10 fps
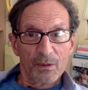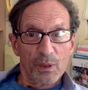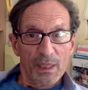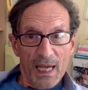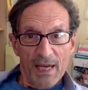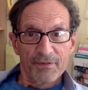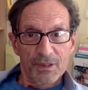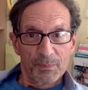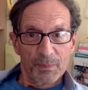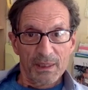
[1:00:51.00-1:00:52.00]
We have
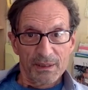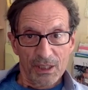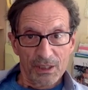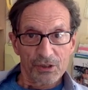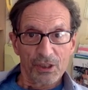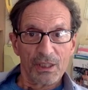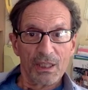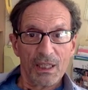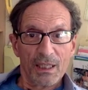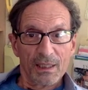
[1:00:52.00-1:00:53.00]
to pay attention
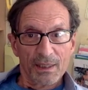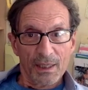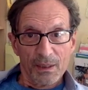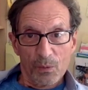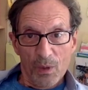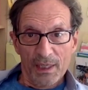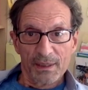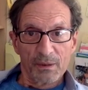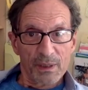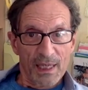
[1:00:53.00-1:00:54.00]
in a way
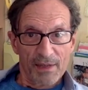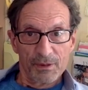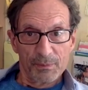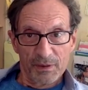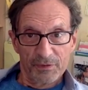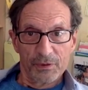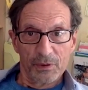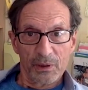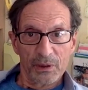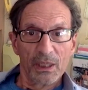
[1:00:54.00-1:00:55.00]
that we haven't
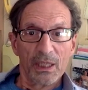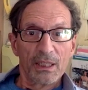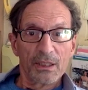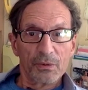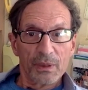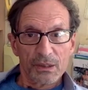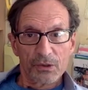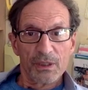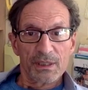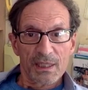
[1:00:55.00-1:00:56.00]
before to
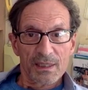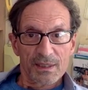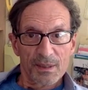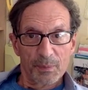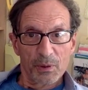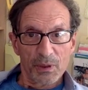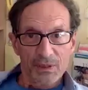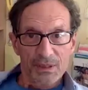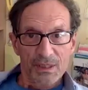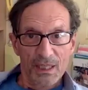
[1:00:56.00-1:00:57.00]
increasing
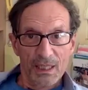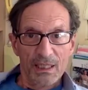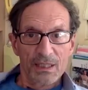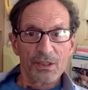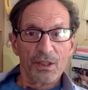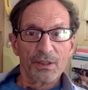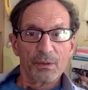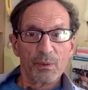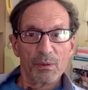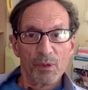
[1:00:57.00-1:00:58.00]
supports so that
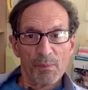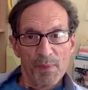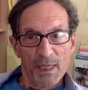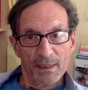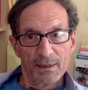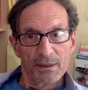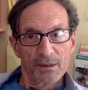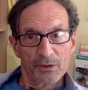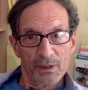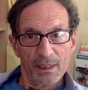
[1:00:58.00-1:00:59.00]
we remain
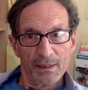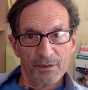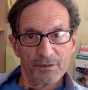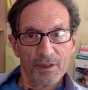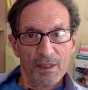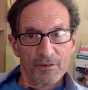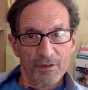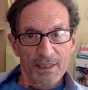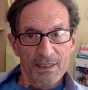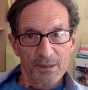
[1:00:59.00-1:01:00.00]
creative,
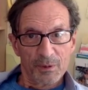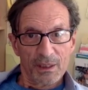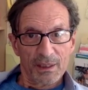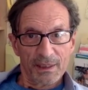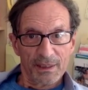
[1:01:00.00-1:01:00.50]
flexible, and